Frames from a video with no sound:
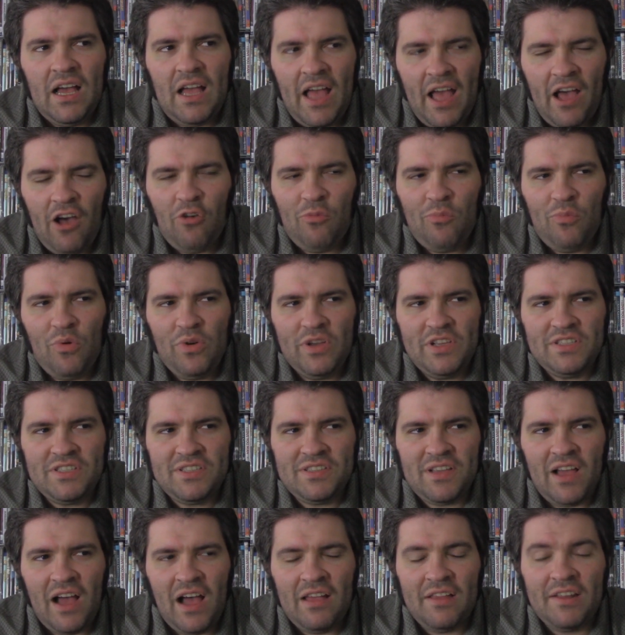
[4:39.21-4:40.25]
Hellboy's
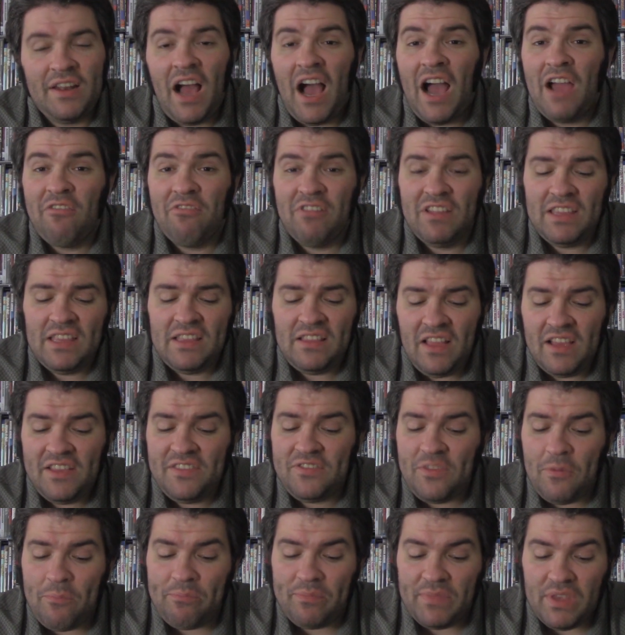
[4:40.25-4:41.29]
solid. I really like
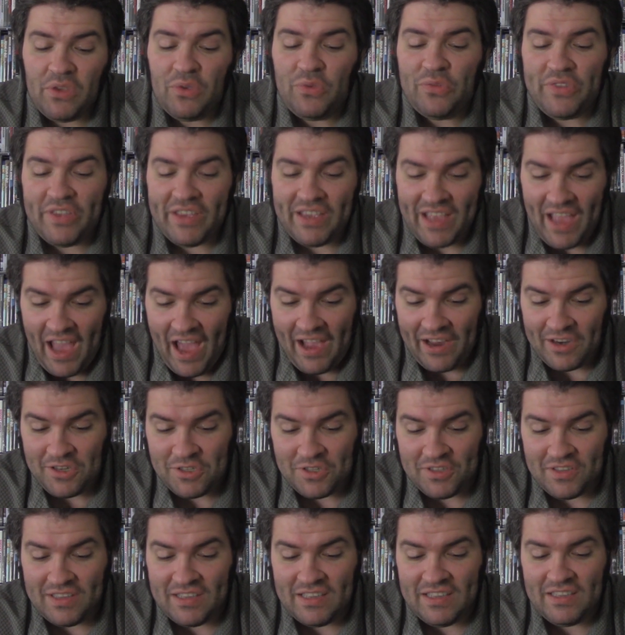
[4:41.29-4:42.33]
the music
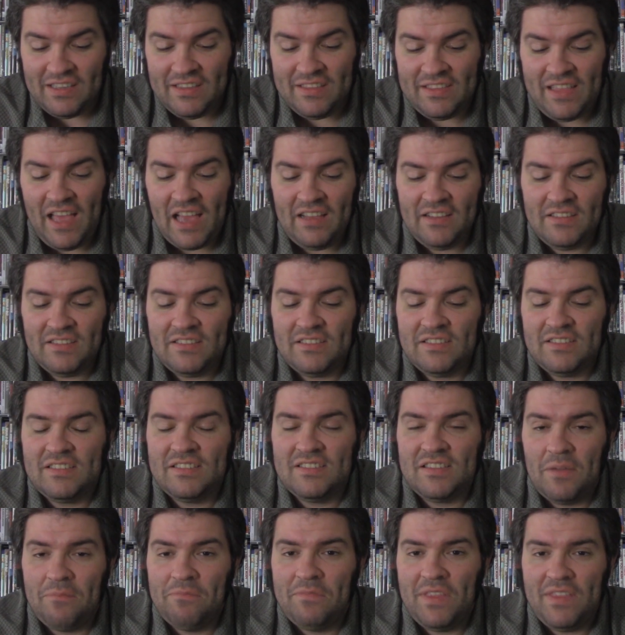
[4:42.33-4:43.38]
actually. That's
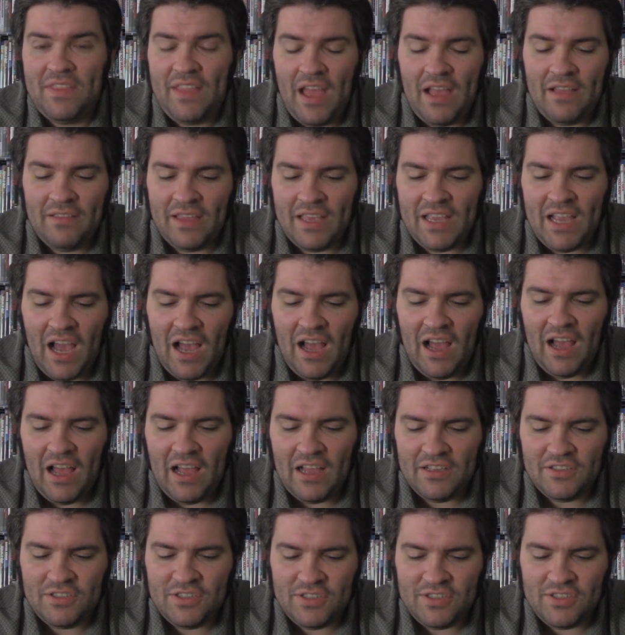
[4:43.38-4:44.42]
something that like
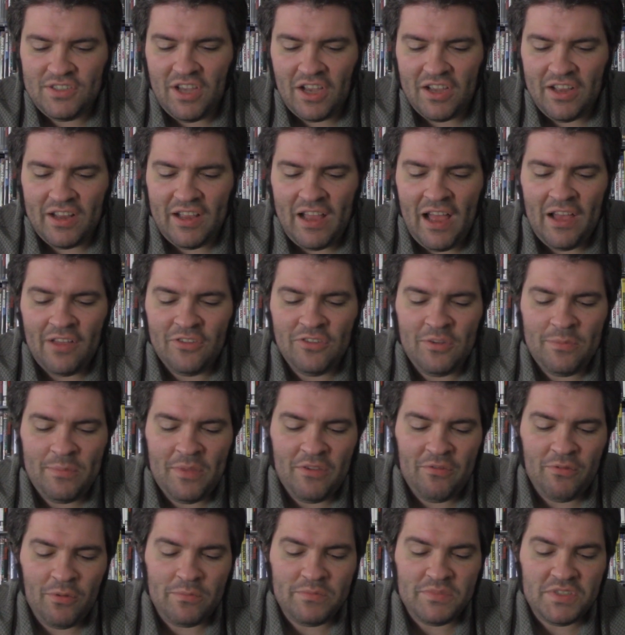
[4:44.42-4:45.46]
stuck out to me
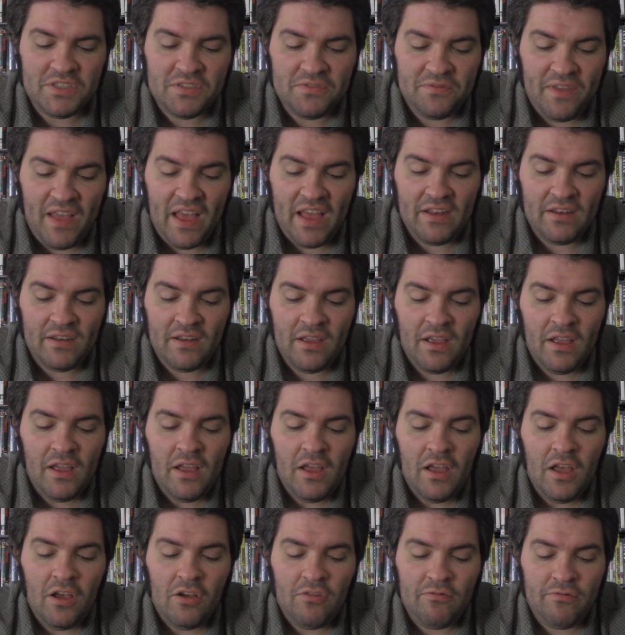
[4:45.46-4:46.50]
from Sven
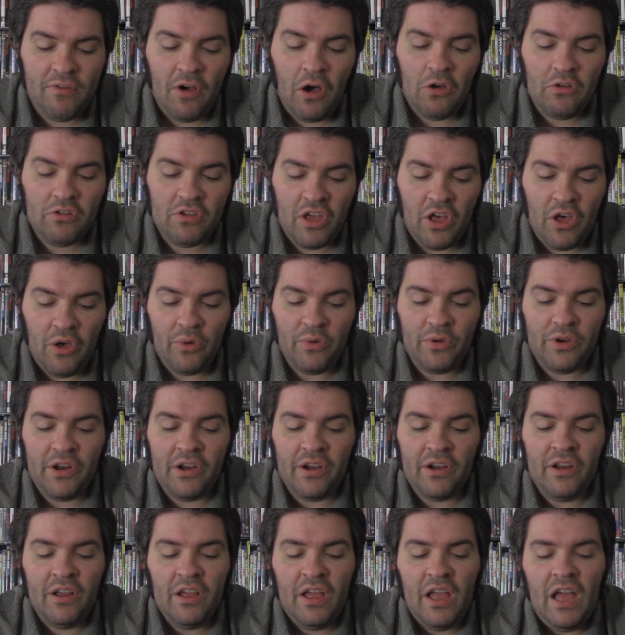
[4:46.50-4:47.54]

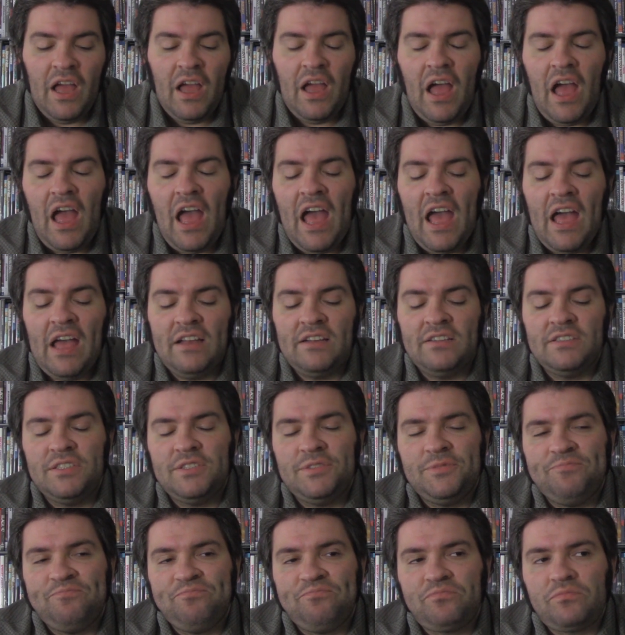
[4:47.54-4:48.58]
Faulconer and
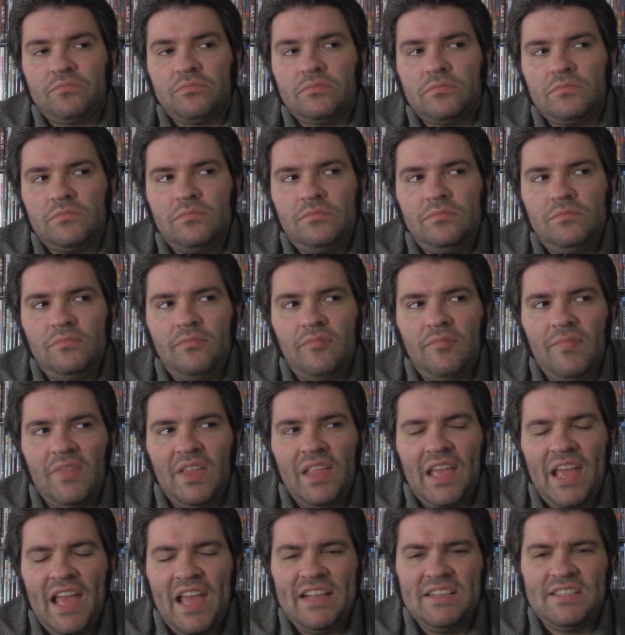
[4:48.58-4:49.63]

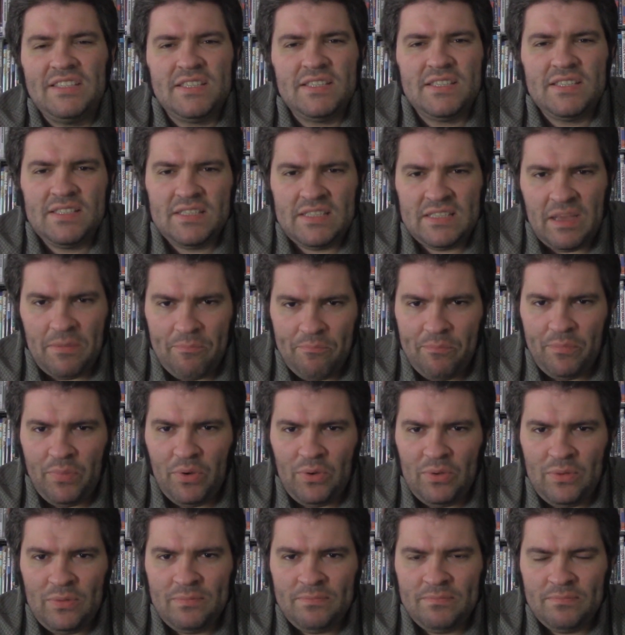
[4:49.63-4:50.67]
it's
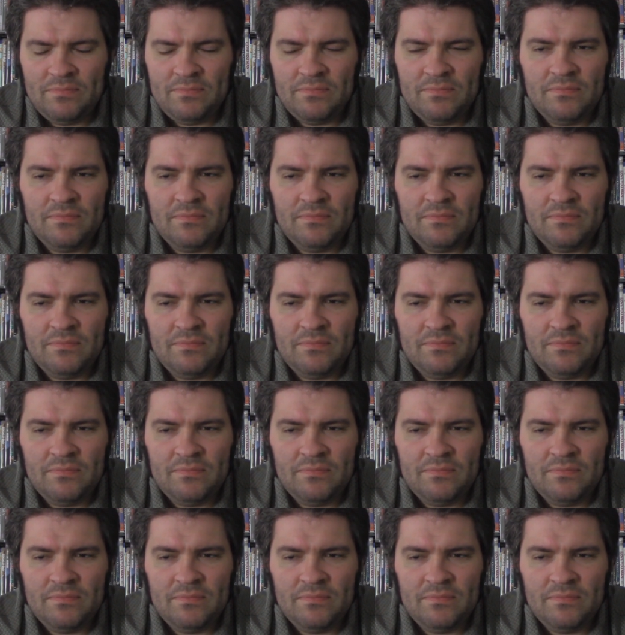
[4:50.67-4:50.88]
simple.